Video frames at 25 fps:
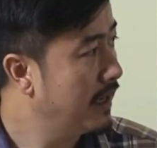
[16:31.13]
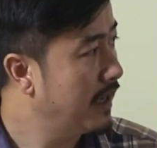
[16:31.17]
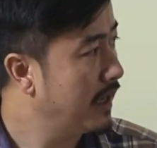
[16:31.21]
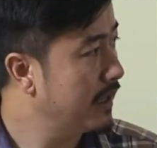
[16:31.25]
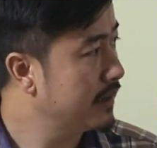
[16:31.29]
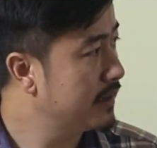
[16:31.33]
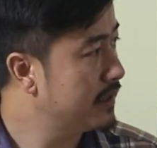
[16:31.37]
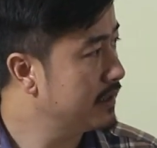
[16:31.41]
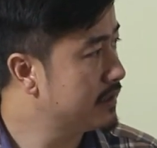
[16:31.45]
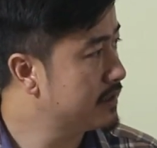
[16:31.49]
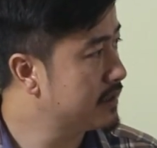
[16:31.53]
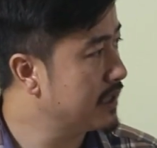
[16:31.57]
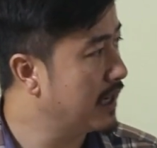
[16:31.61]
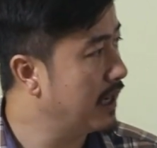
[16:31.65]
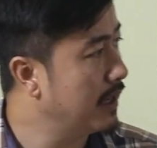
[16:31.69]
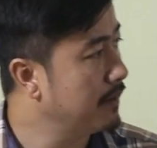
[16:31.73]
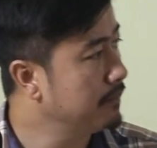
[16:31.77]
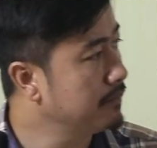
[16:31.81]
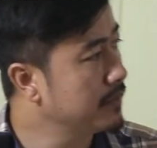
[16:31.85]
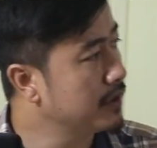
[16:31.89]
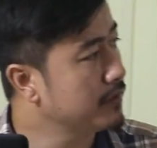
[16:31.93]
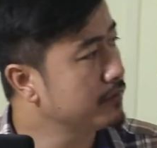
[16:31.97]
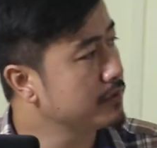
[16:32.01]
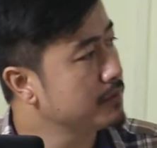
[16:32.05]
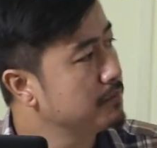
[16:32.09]
at that
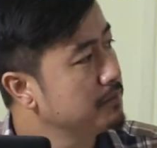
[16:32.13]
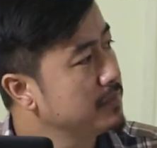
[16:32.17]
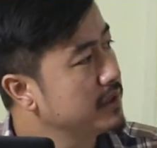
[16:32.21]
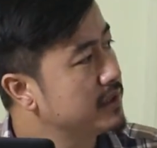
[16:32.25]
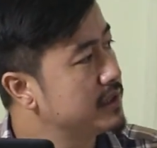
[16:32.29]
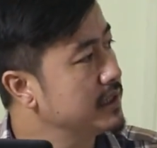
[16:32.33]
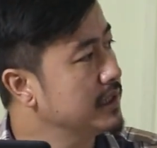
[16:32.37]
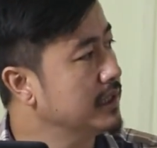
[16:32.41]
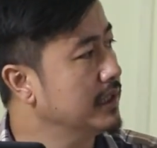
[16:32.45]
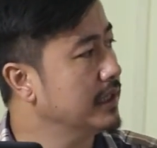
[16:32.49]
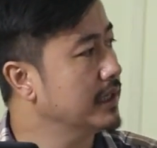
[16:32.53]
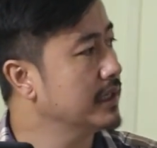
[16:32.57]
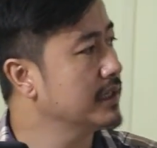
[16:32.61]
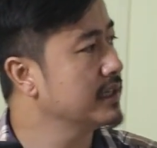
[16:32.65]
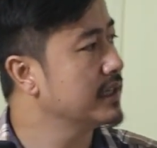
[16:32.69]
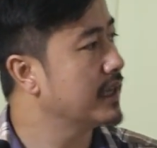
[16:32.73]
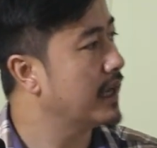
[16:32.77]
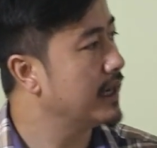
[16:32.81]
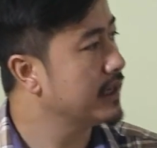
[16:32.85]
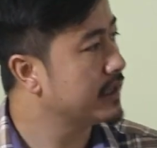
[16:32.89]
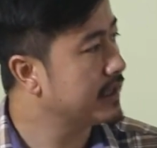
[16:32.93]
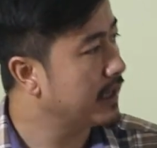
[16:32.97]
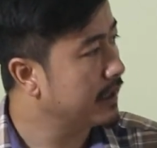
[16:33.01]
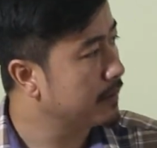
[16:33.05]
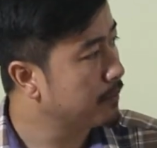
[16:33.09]
time there was a meeting in
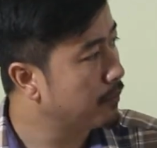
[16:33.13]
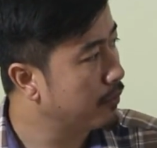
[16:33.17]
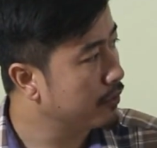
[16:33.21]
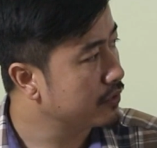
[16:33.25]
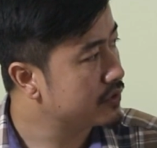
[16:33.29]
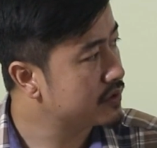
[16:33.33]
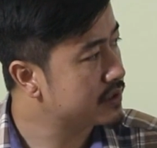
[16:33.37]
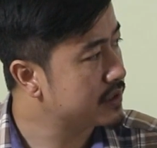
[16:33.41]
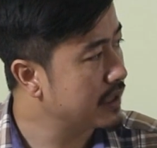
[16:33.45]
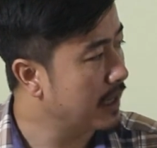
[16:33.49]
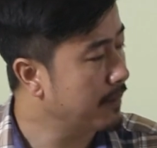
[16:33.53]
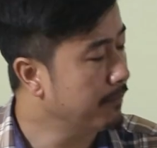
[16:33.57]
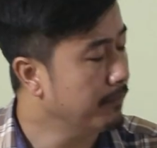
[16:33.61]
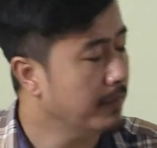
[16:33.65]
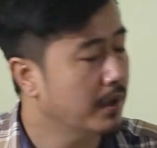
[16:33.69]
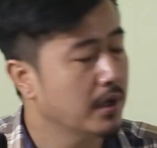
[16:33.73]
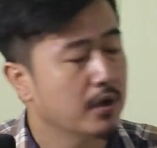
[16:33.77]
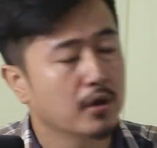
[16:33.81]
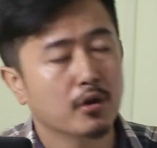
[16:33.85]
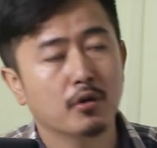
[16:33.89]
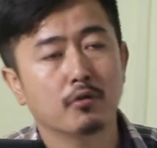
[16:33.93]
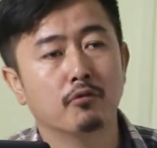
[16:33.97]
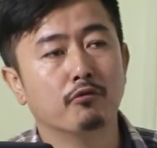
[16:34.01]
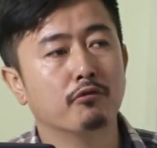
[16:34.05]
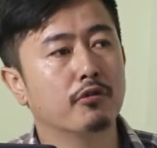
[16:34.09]
Yalta and Potsdam
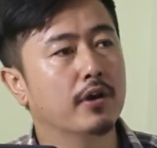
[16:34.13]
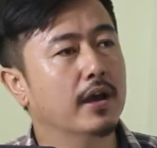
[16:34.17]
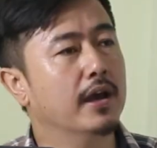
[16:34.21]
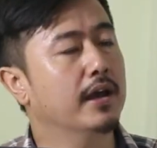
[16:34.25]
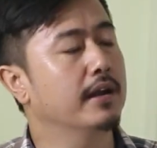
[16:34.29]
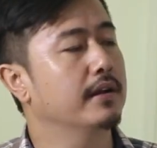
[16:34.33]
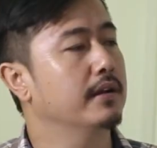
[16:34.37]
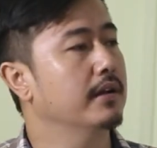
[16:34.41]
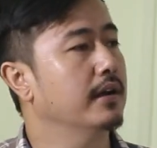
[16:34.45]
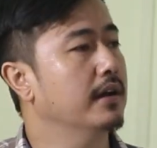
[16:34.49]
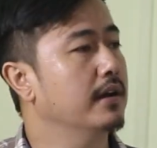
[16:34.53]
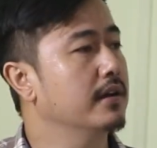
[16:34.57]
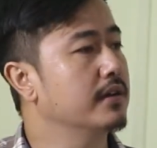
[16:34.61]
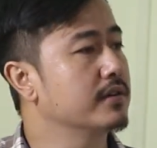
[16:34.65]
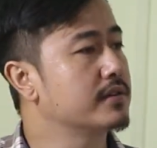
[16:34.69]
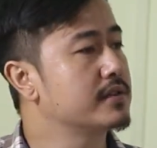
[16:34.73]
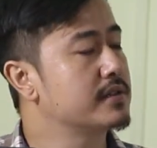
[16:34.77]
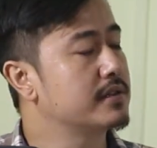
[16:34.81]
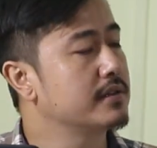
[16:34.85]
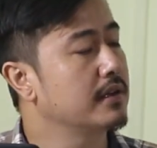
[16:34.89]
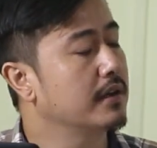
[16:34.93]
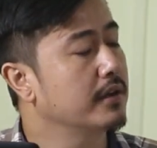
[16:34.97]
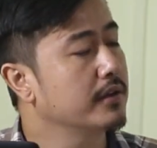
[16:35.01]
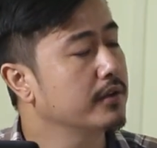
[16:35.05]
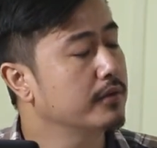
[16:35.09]
where,
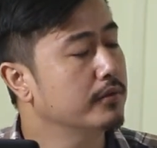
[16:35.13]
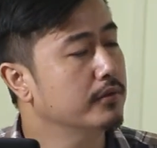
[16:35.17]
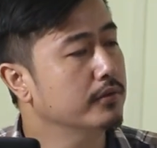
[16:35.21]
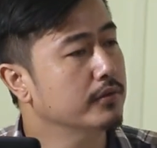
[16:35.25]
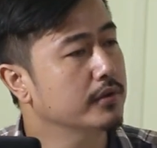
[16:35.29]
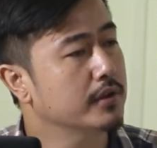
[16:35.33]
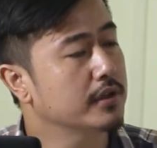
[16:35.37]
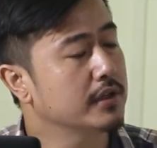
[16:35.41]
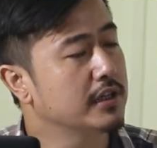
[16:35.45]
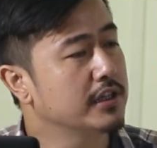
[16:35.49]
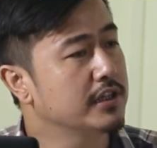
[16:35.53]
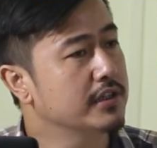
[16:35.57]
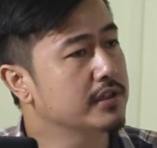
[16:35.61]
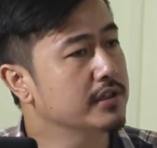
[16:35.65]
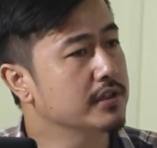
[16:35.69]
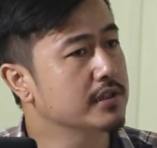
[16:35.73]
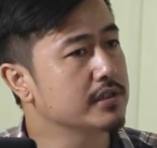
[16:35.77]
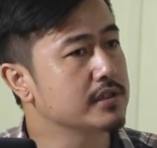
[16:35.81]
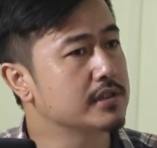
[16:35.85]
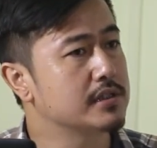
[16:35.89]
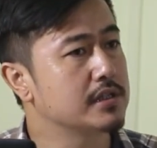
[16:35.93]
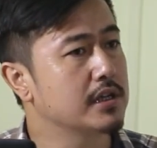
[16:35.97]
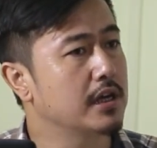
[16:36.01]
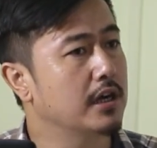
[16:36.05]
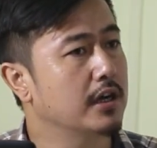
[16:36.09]
the
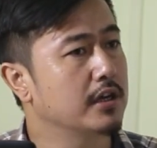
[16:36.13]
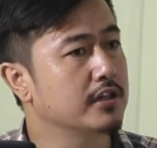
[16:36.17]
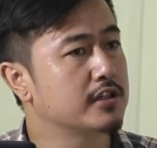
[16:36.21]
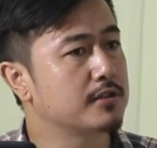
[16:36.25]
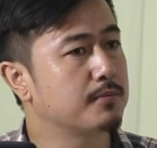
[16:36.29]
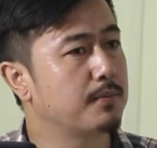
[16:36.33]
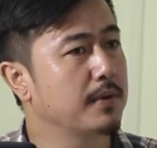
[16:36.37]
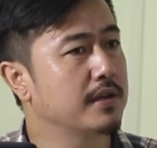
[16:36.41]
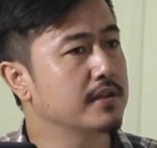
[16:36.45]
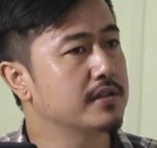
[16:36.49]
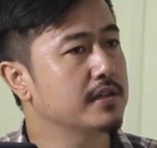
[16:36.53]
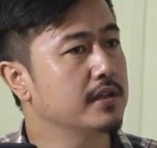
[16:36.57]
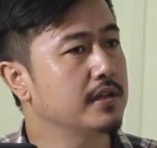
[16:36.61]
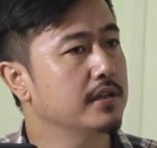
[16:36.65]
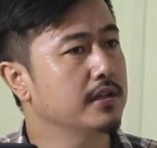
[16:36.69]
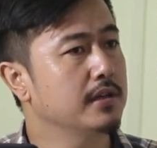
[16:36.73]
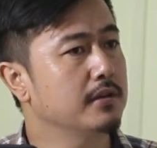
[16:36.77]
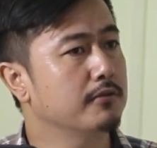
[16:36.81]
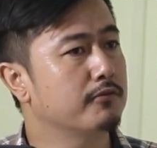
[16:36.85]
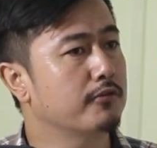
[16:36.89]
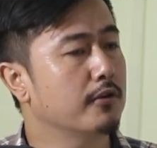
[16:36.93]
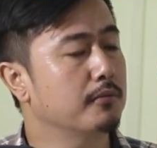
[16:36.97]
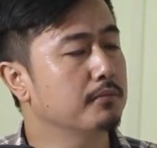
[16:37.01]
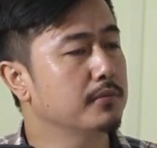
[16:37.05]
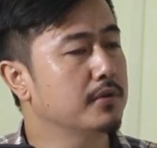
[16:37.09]
leaders,
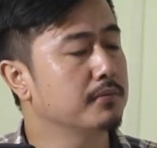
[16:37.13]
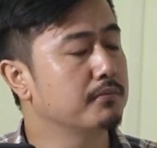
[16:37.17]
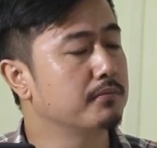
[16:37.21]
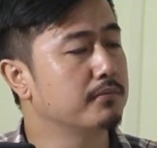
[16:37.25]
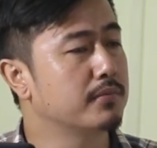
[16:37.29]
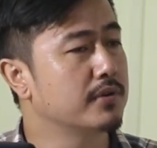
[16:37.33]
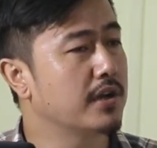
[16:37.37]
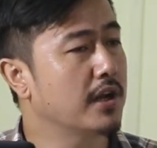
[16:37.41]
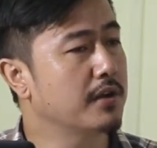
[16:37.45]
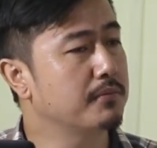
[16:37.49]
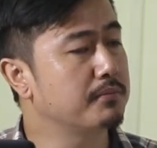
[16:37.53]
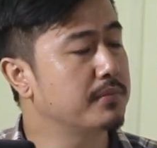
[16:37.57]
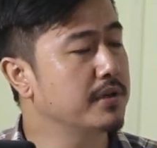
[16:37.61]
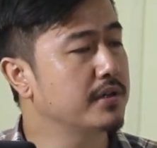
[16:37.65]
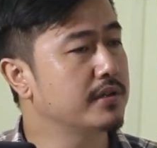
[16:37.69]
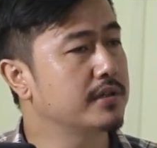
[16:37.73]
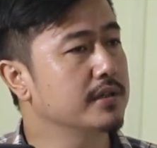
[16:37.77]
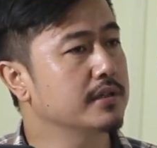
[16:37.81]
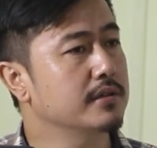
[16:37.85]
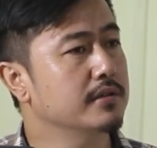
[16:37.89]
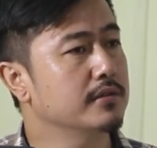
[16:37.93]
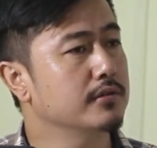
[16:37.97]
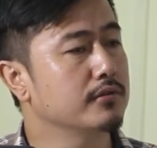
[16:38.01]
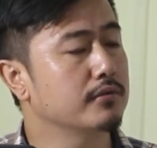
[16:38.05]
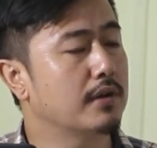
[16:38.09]
especially from the Great
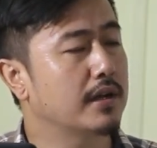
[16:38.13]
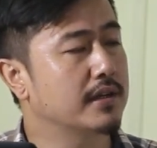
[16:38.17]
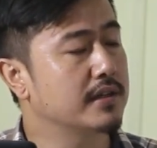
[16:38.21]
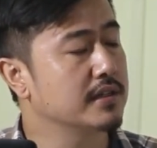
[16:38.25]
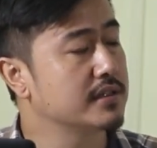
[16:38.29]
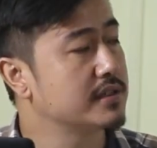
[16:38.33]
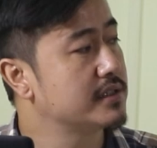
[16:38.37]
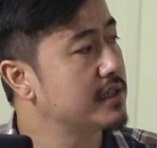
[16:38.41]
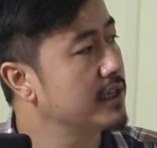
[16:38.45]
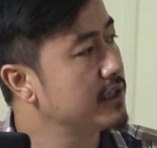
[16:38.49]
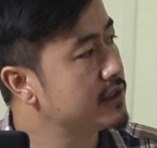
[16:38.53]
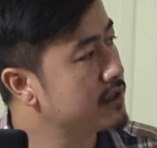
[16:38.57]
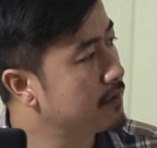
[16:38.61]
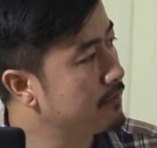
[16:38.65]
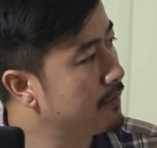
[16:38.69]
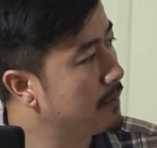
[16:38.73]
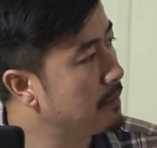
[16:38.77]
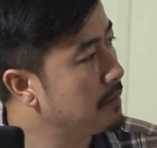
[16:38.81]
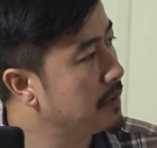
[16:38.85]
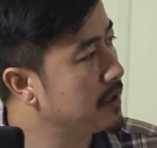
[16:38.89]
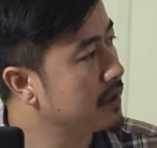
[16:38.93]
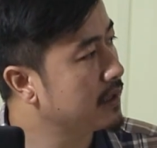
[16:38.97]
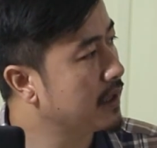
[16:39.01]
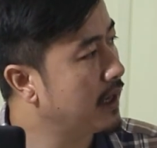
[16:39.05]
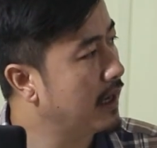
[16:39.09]
Britain, United States of
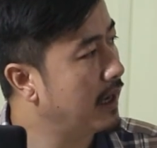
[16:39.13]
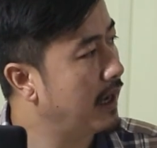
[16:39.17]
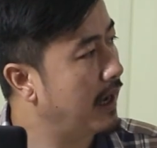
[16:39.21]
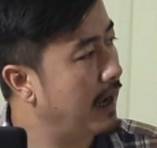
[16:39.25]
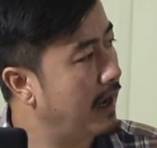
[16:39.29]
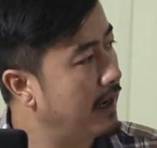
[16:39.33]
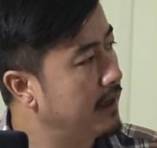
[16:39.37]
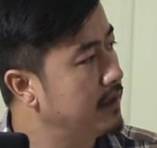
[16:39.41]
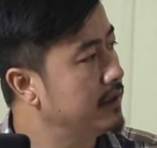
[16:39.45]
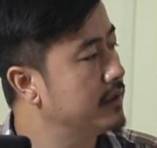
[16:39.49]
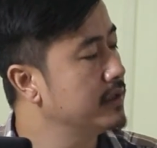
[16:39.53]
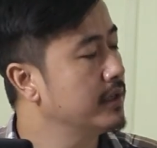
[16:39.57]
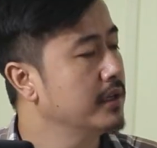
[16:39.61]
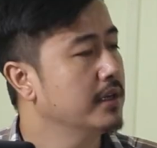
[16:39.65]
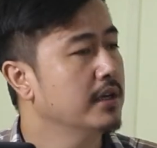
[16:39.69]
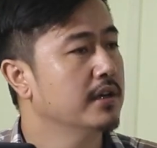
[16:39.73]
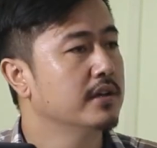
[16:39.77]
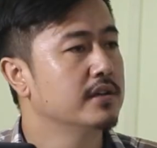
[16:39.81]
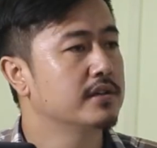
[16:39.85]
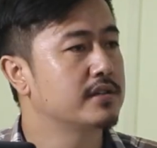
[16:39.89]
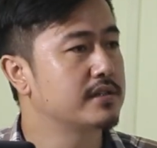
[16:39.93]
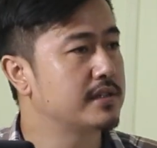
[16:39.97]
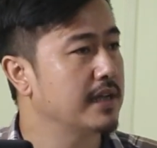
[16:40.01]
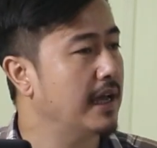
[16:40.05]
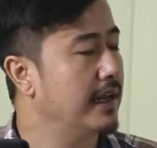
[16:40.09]
America, and
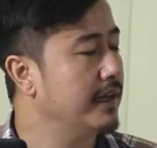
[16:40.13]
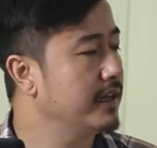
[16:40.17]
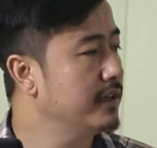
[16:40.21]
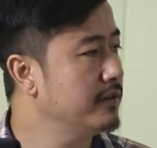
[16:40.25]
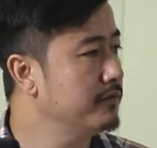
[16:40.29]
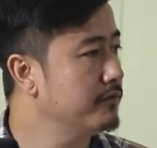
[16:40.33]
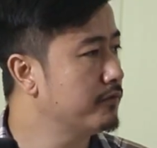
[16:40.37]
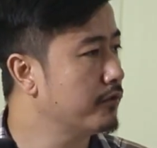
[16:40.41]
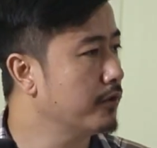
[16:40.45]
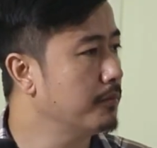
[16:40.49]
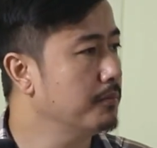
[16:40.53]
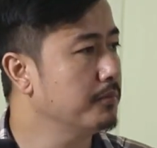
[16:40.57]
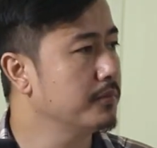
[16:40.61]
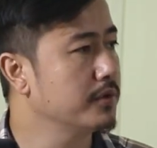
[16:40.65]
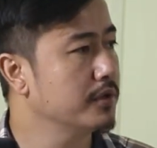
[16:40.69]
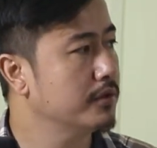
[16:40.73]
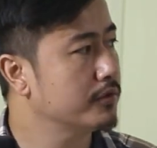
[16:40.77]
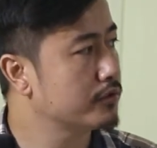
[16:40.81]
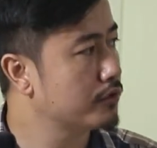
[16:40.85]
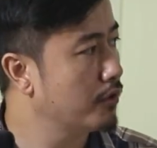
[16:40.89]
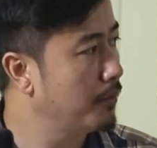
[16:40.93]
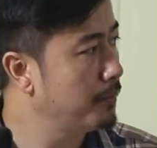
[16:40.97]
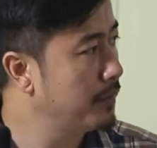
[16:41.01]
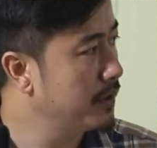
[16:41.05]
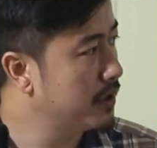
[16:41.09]
Stalin from
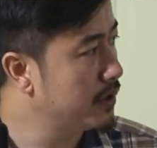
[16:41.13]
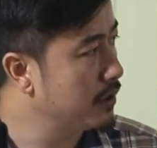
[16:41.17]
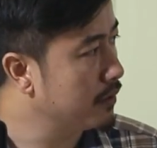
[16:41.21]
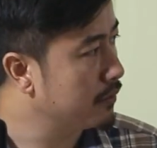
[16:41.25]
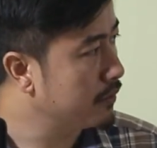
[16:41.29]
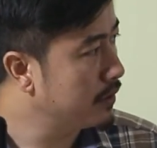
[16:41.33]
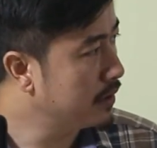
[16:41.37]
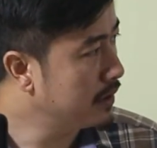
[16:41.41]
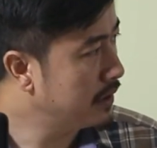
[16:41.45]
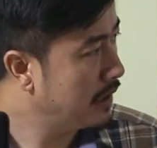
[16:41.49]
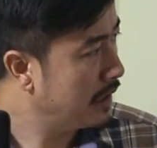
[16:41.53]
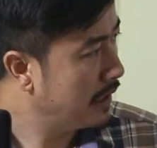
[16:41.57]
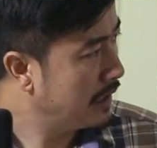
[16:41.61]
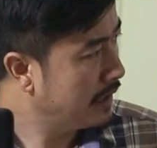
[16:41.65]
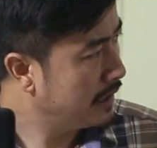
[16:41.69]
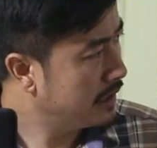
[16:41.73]
Soviet Union,